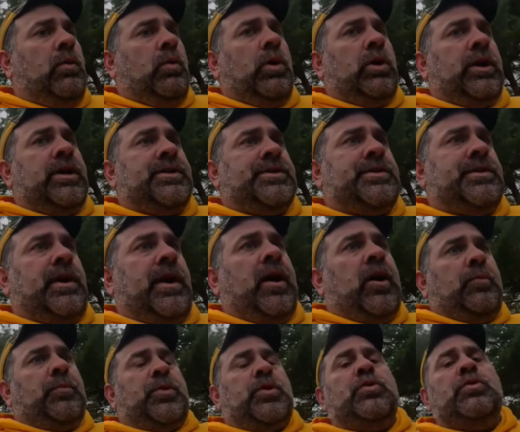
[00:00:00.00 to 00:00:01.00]
willing to
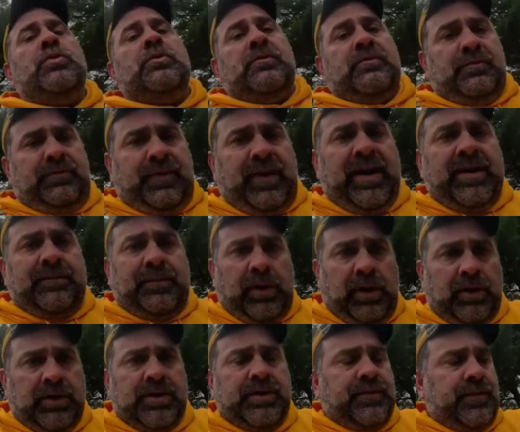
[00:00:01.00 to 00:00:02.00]
help you find
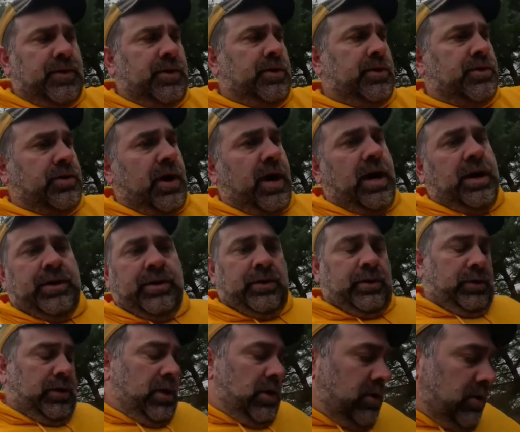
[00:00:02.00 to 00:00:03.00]
parts for your
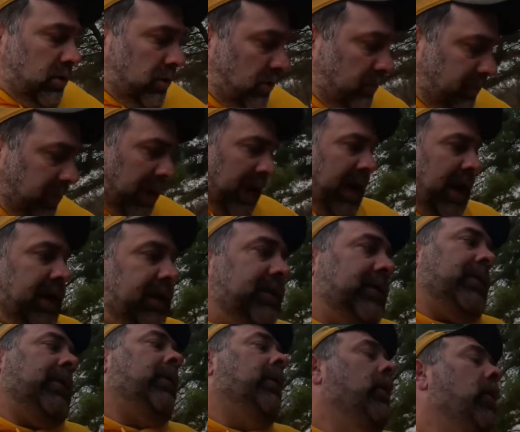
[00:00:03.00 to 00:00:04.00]
tractor or
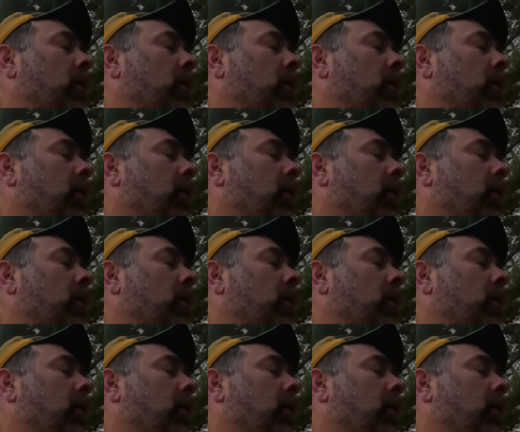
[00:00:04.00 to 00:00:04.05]
paint or,